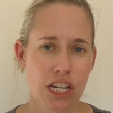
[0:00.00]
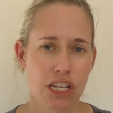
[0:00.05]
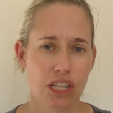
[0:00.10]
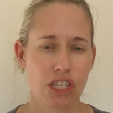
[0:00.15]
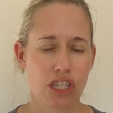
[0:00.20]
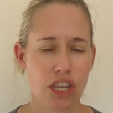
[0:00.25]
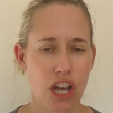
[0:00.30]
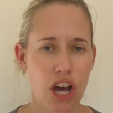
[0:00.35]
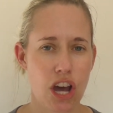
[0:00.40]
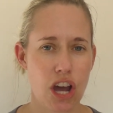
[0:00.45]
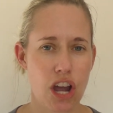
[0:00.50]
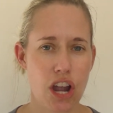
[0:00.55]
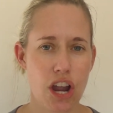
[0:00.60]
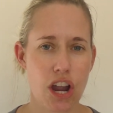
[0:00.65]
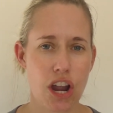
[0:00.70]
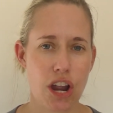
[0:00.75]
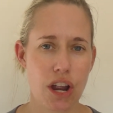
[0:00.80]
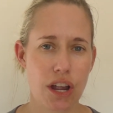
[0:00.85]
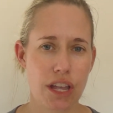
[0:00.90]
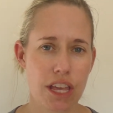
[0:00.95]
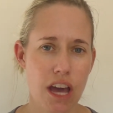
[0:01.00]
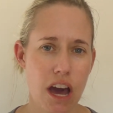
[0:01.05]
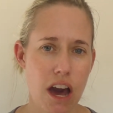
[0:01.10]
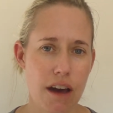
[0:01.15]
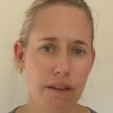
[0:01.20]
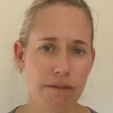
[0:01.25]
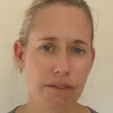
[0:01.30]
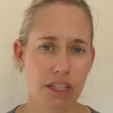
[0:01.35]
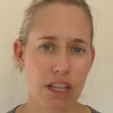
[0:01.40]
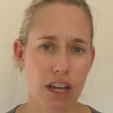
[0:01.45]
So
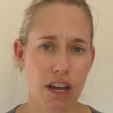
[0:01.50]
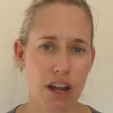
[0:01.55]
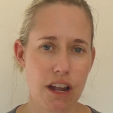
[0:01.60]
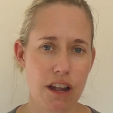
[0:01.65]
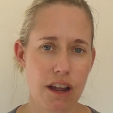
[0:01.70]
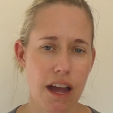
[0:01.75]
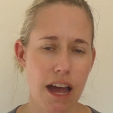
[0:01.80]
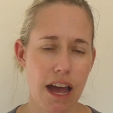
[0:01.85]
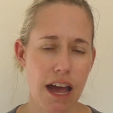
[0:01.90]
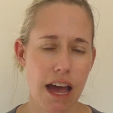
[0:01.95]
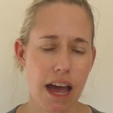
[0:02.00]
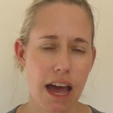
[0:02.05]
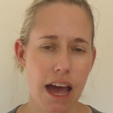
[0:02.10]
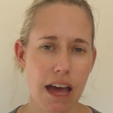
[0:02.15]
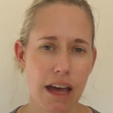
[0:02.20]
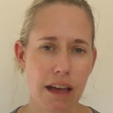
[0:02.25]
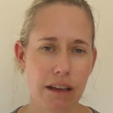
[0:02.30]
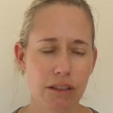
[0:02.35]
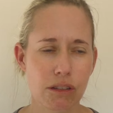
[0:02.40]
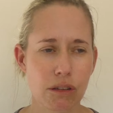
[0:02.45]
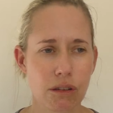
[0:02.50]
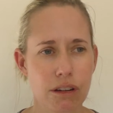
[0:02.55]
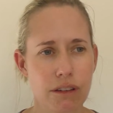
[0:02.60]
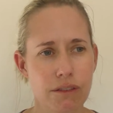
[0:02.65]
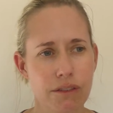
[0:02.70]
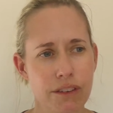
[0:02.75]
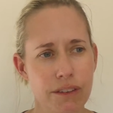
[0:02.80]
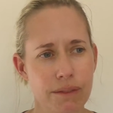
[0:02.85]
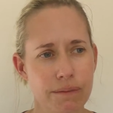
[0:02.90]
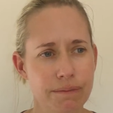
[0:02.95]
yeah, so sort
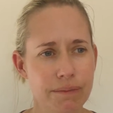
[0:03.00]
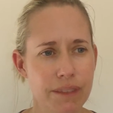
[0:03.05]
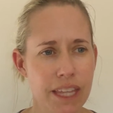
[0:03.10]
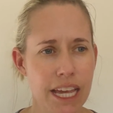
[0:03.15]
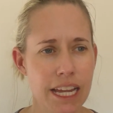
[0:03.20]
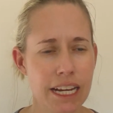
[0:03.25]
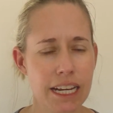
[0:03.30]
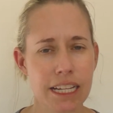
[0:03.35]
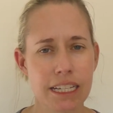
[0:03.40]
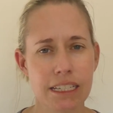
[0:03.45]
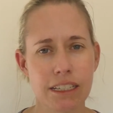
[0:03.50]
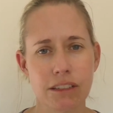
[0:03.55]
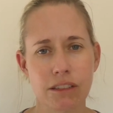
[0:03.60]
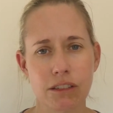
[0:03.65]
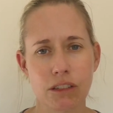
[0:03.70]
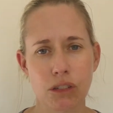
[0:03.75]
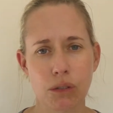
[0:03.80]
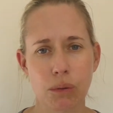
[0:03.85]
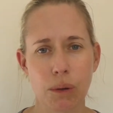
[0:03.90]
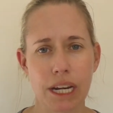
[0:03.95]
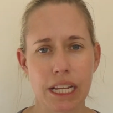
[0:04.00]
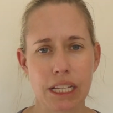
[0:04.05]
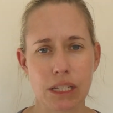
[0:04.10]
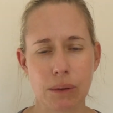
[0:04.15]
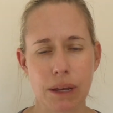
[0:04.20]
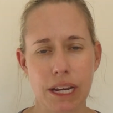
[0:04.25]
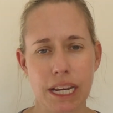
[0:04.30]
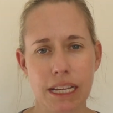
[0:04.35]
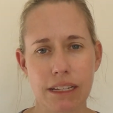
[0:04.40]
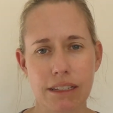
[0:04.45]
of then in
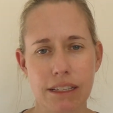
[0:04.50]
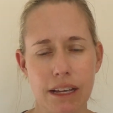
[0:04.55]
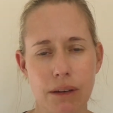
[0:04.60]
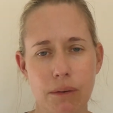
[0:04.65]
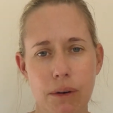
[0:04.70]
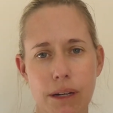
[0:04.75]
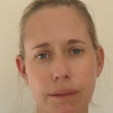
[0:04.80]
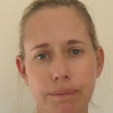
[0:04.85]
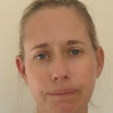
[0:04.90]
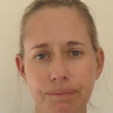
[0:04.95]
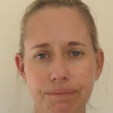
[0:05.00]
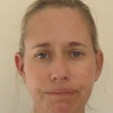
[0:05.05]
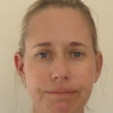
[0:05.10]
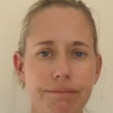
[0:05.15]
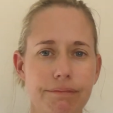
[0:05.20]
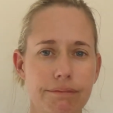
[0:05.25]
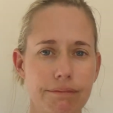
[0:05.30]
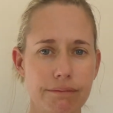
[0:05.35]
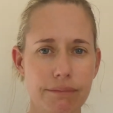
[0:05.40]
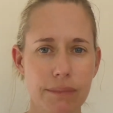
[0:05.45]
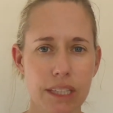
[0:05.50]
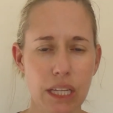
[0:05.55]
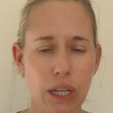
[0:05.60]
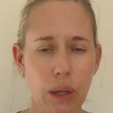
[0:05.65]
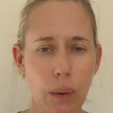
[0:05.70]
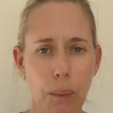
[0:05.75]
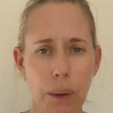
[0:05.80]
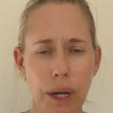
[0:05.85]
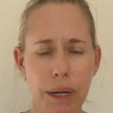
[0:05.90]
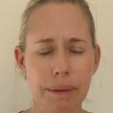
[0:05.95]
2020, I was like, well,
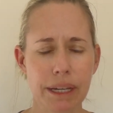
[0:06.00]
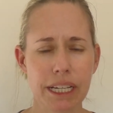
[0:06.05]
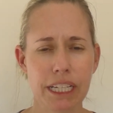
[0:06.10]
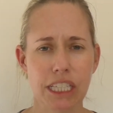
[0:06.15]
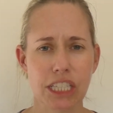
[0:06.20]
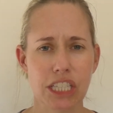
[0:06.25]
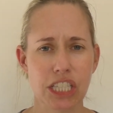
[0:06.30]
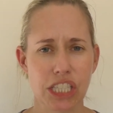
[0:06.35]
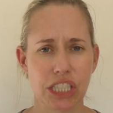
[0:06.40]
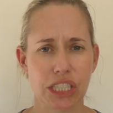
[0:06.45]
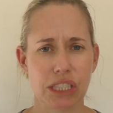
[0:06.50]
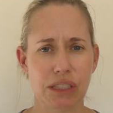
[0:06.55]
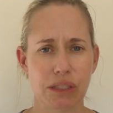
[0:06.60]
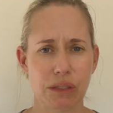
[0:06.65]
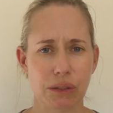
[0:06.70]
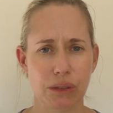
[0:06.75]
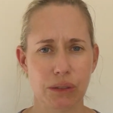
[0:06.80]
what am I gonna do?